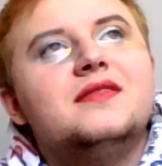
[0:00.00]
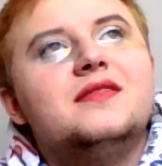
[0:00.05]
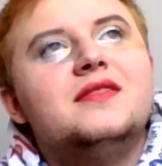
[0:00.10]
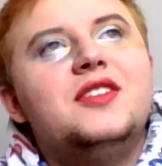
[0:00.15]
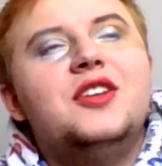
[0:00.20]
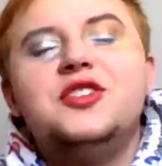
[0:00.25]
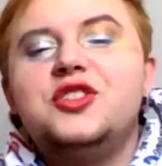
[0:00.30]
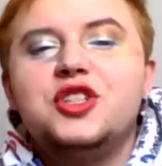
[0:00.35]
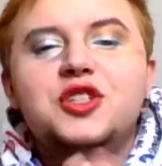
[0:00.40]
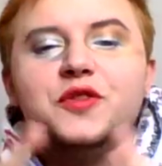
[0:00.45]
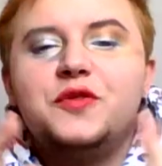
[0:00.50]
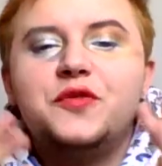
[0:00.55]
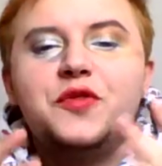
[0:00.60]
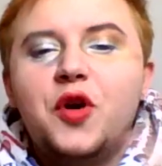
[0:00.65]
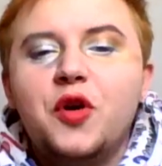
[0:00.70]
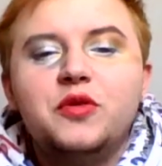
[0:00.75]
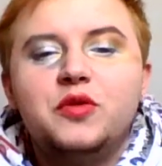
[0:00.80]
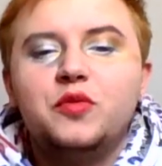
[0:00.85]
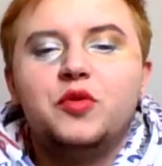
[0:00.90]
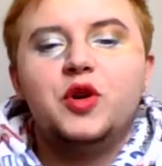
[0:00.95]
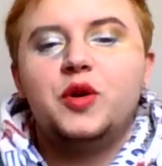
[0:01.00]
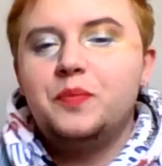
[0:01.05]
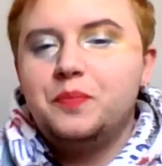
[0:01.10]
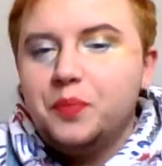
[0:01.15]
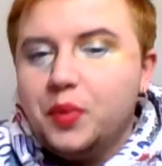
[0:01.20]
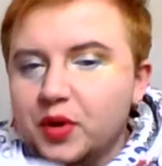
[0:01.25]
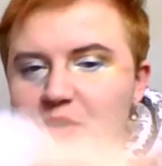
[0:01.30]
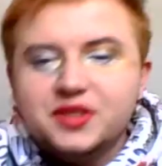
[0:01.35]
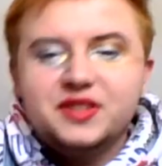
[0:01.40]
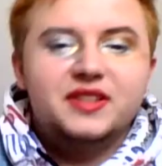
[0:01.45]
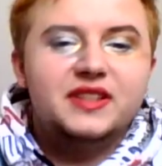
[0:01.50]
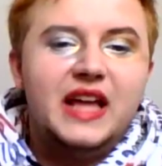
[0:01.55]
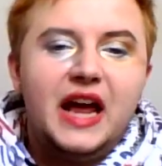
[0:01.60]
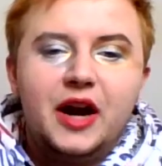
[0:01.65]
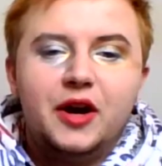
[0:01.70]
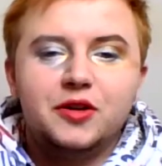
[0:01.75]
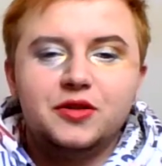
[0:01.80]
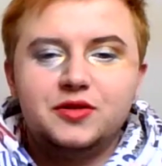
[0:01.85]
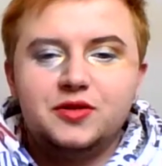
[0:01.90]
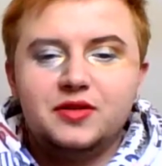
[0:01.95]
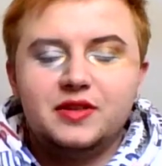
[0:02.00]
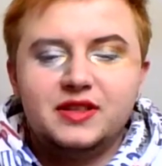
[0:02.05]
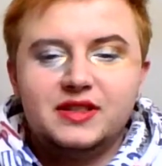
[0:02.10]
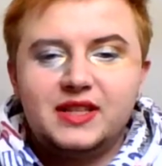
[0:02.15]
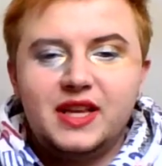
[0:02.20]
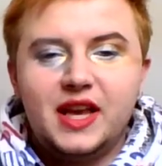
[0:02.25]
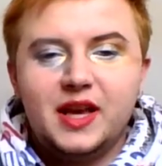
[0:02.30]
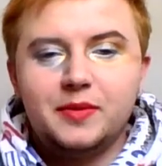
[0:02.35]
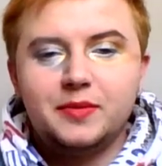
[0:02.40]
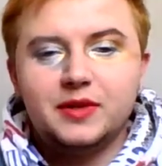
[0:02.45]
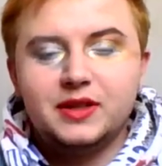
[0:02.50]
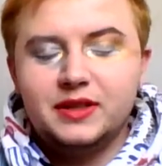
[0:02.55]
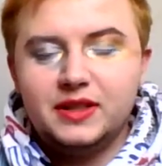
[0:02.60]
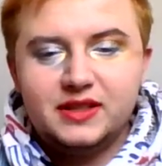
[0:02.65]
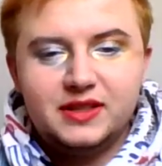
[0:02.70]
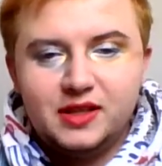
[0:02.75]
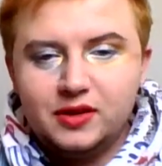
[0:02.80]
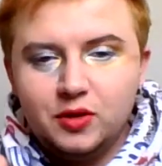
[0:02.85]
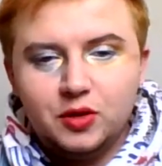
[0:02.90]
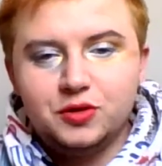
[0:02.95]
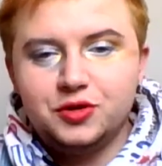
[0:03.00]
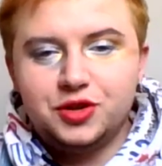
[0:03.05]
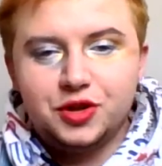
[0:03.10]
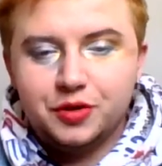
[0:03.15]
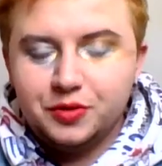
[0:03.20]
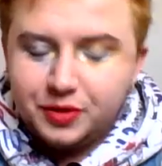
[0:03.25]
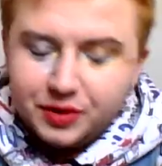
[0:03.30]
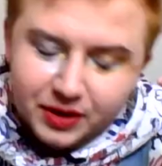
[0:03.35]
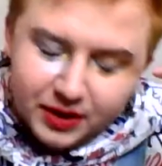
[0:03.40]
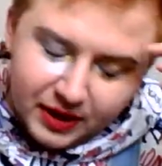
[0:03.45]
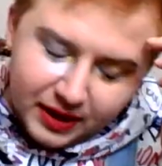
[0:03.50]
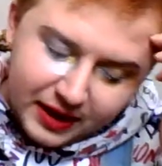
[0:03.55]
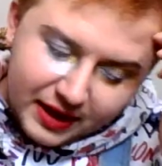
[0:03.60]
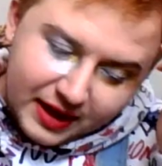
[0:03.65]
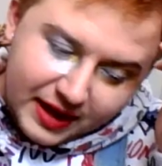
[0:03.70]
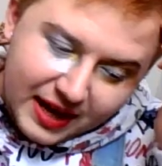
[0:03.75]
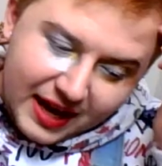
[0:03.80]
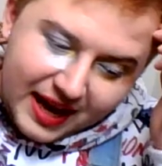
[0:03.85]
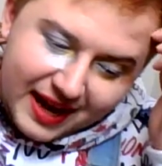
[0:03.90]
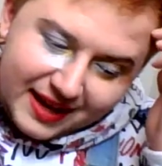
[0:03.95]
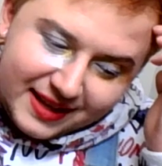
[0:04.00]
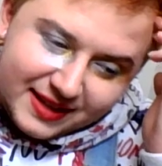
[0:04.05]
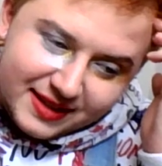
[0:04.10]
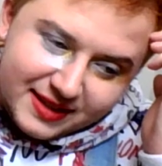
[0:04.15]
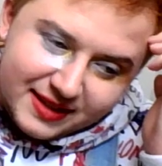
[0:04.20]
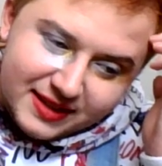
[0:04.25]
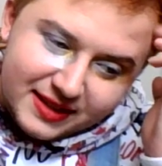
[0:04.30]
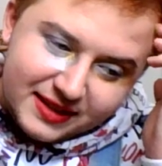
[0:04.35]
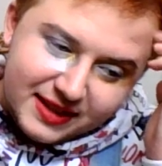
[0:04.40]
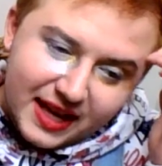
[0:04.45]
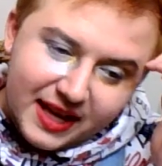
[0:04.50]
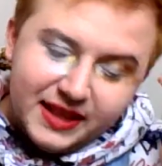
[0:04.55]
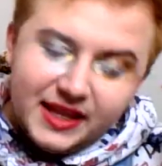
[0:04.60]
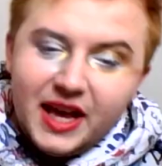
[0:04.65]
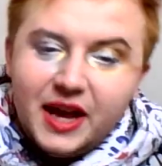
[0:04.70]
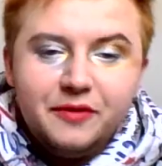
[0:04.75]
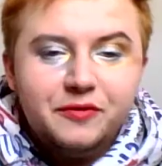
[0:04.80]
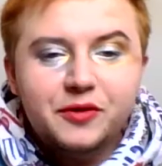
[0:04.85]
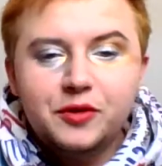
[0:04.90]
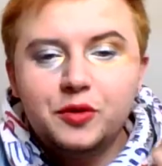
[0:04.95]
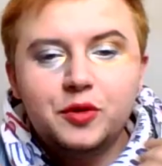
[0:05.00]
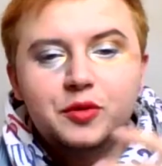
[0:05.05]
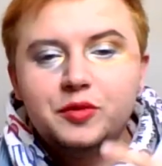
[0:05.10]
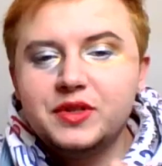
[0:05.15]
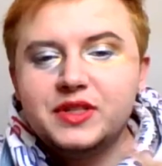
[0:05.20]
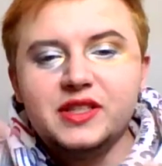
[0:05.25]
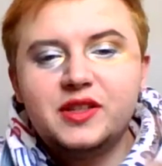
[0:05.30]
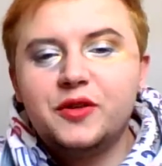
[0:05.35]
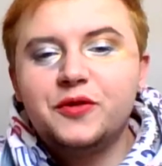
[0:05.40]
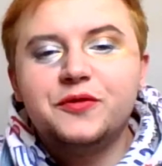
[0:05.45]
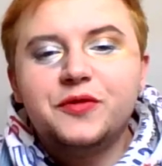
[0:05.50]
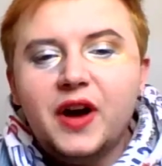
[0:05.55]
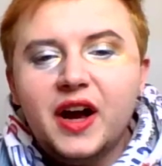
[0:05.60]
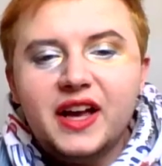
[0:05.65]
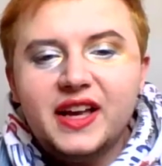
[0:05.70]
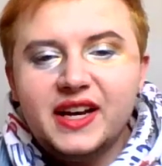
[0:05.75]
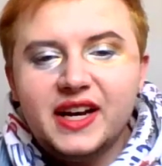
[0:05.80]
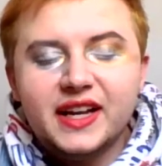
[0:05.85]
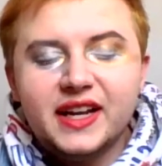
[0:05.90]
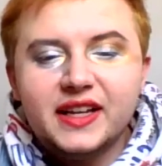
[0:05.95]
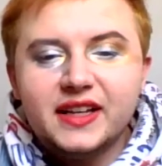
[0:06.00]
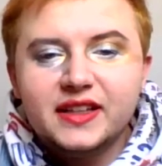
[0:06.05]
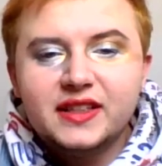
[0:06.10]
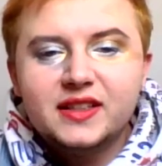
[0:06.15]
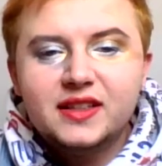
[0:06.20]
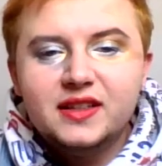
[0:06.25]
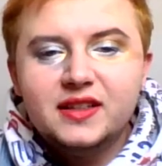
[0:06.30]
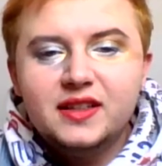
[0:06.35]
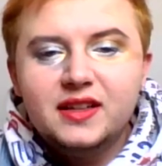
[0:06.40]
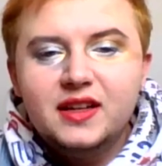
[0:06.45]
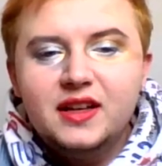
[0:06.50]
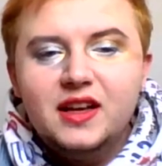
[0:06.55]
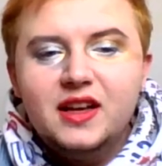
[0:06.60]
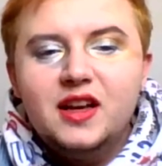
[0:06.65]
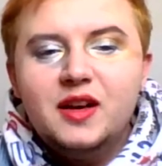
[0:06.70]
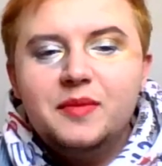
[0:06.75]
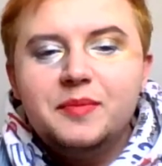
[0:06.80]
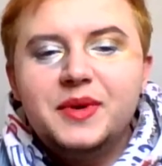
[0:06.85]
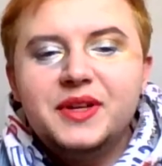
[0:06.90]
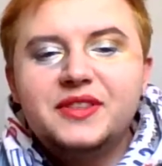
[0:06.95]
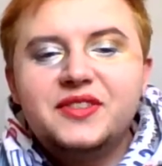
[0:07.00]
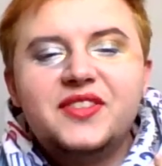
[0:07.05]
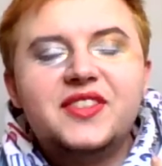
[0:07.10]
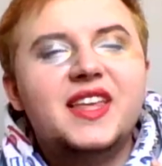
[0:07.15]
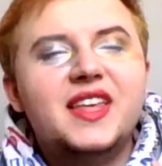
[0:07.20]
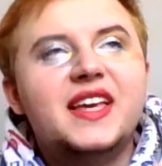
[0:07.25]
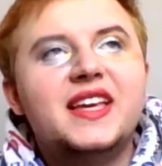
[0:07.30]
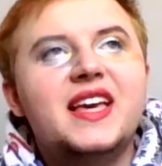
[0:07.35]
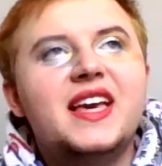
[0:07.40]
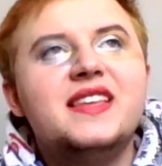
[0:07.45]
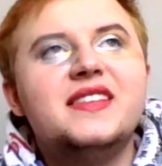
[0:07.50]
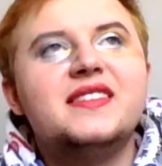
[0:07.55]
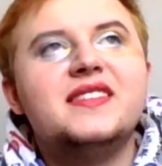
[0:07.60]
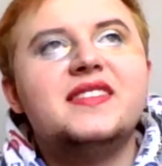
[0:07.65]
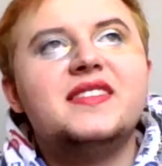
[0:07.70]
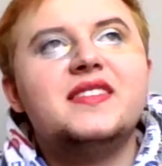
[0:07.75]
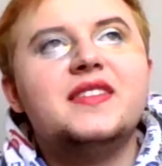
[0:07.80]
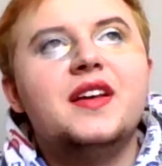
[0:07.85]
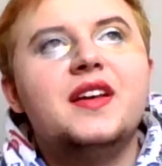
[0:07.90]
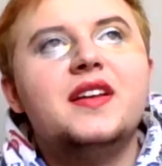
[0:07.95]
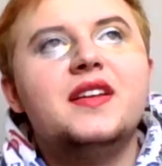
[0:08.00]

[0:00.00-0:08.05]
you just throw the word Bolsonaro to the table. It's an old joke. And then everyone will start fighting. But the thing is,